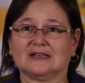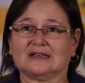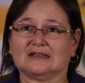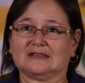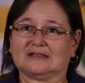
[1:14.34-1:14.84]

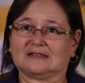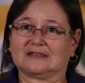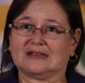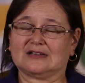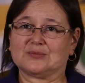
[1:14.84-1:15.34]
and
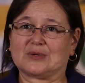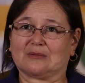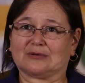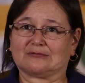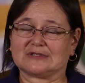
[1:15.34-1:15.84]
to be
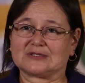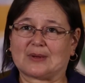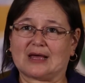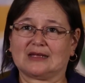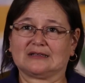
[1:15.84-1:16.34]
able to
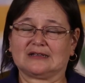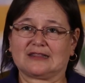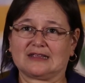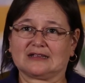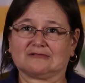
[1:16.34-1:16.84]
respond
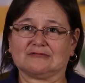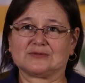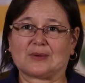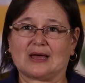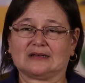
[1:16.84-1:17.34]
and think and
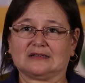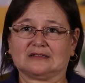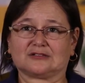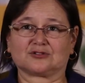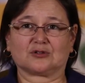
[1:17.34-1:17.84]
respond
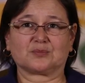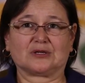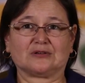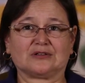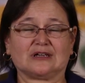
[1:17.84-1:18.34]
in a short
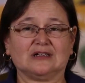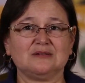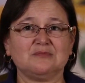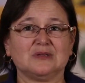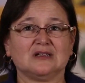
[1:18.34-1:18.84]
period of
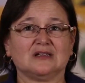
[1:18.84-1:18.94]
time,